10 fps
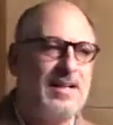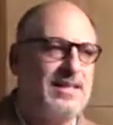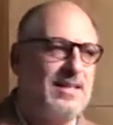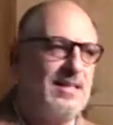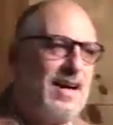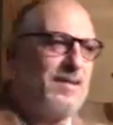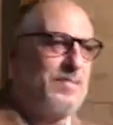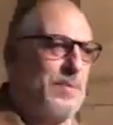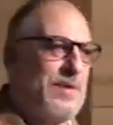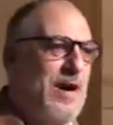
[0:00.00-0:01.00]
then
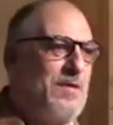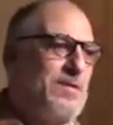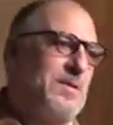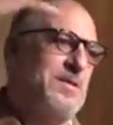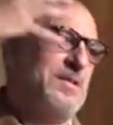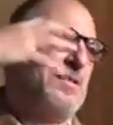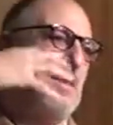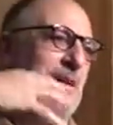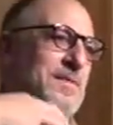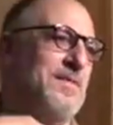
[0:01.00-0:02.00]
God downloads His
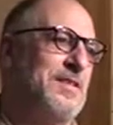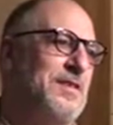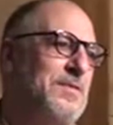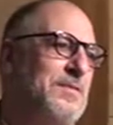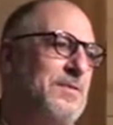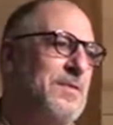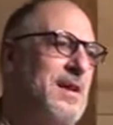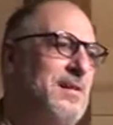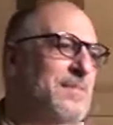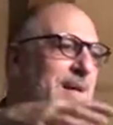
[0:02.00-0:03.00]
love in you for
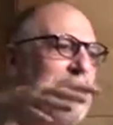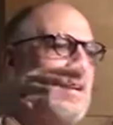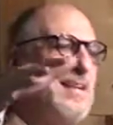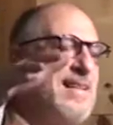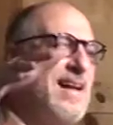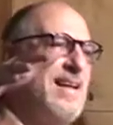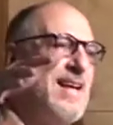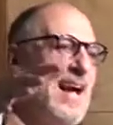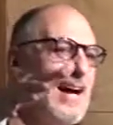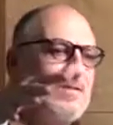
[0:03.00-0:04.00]
them that, that
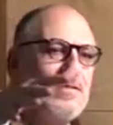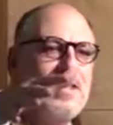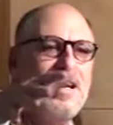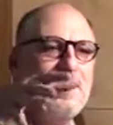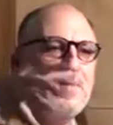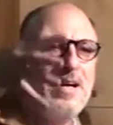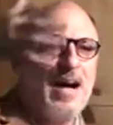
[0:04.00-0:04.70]
He has for them.